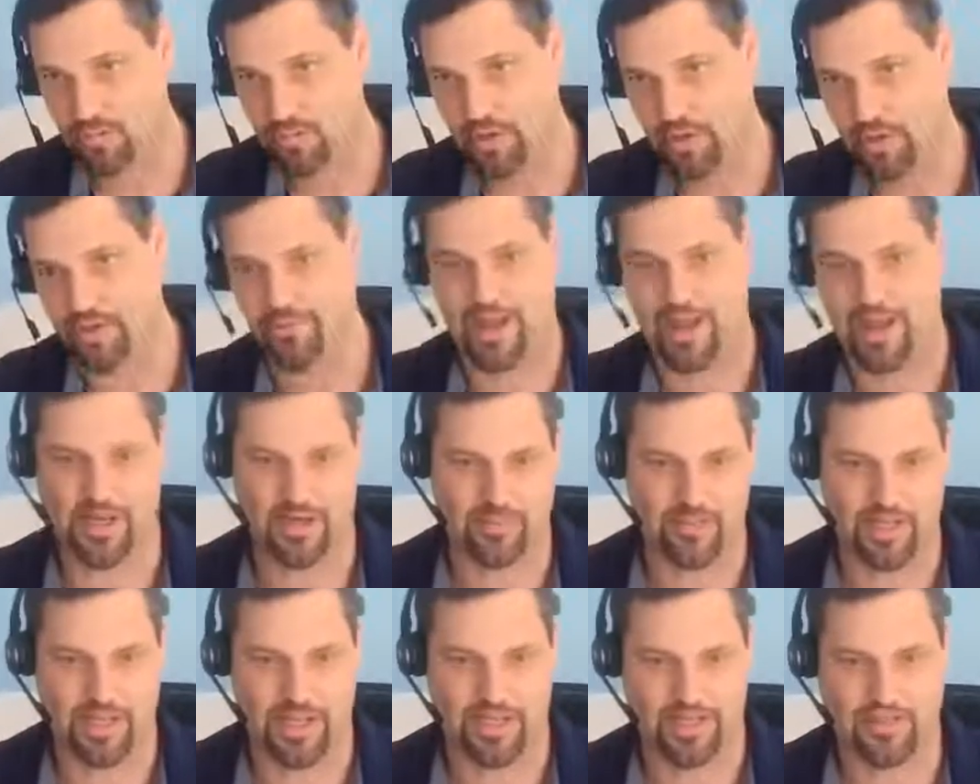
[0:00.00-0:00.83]
But to back
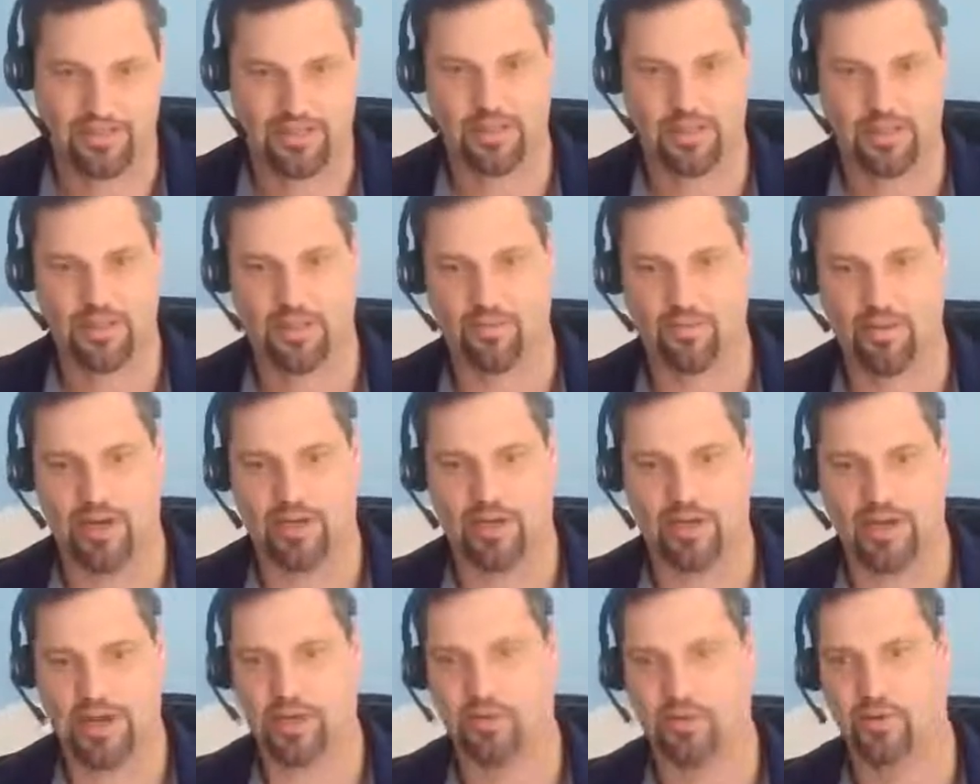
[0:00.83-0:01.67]
up again,
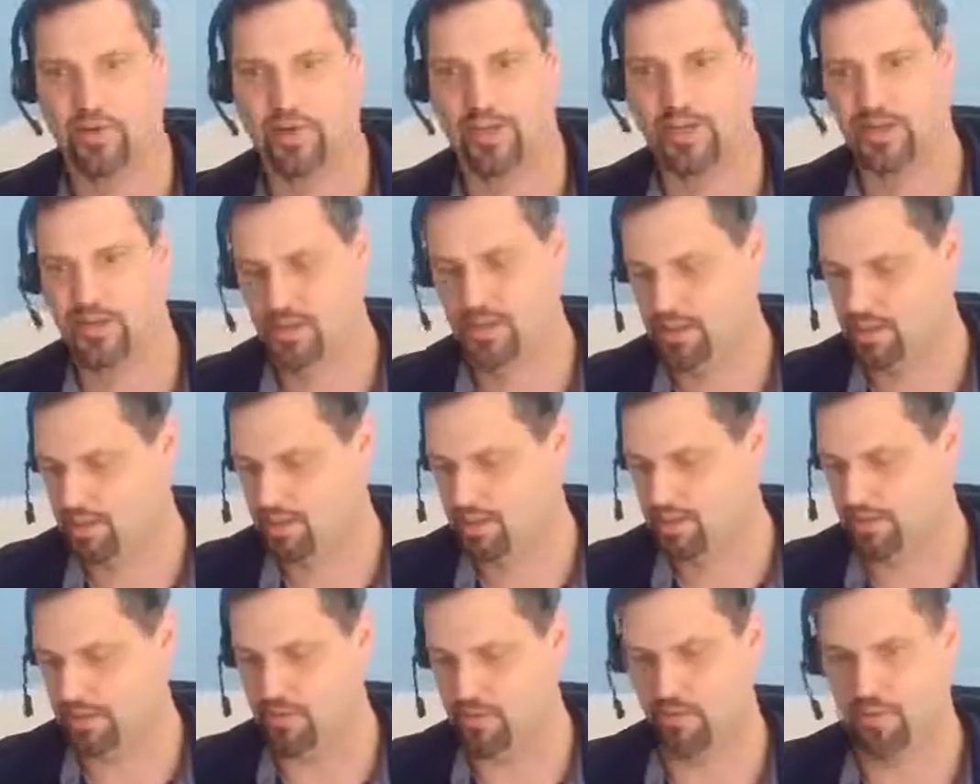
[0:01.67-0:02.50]
American Equity,
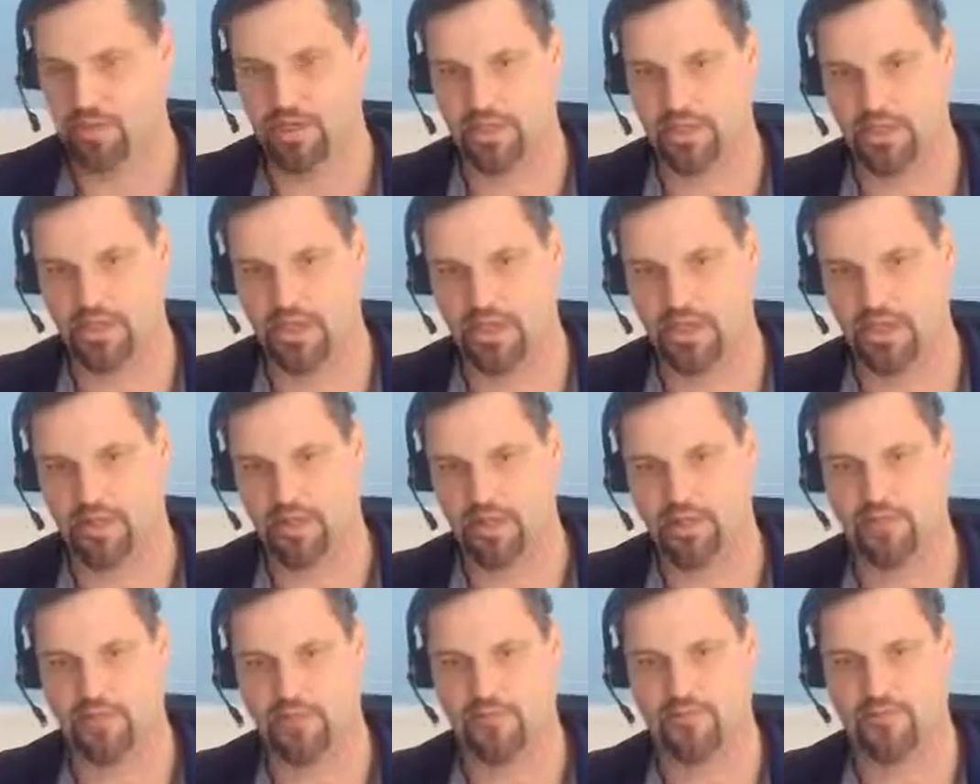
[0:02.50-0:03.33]
that one is a
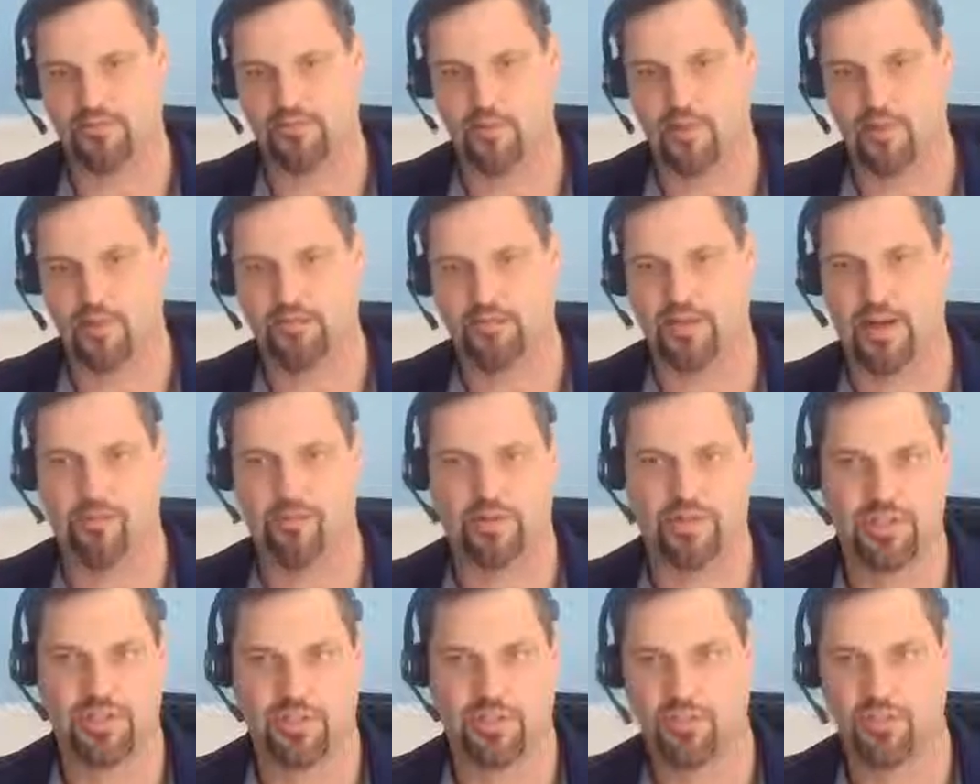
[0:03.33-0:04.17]

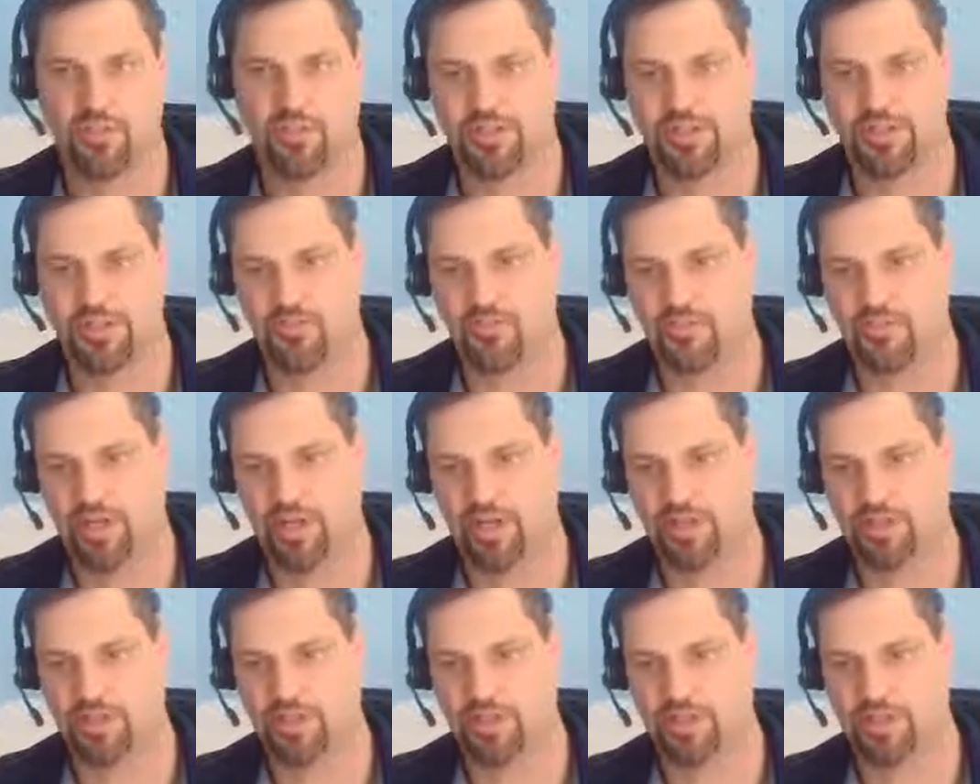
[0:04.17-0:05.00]
145%
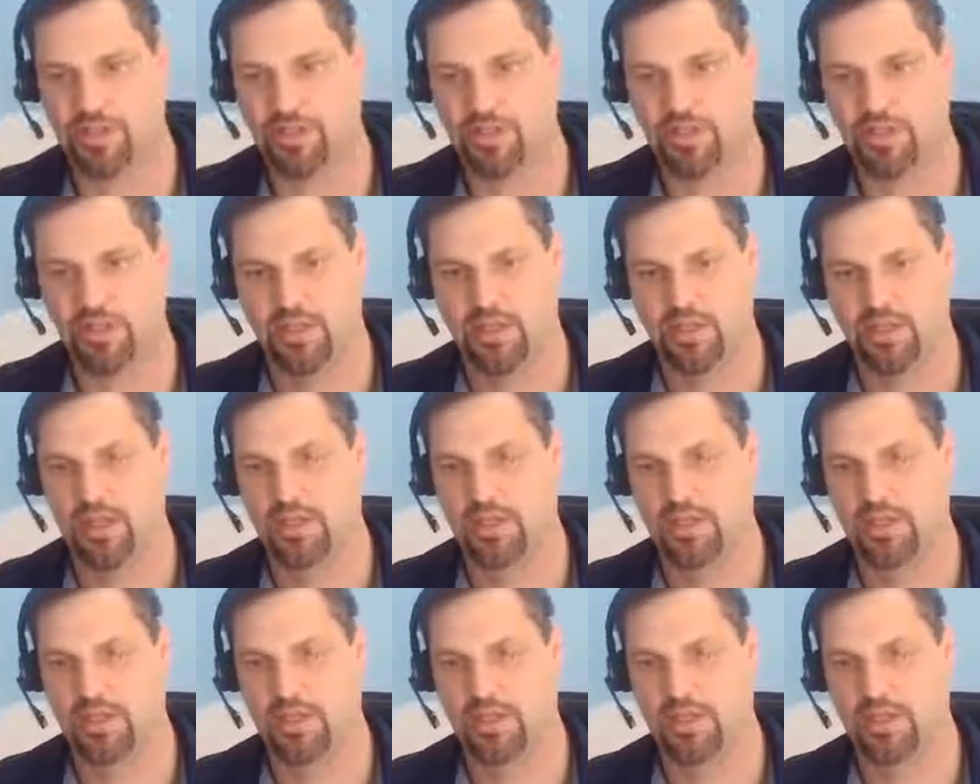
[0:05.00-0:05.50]
participation.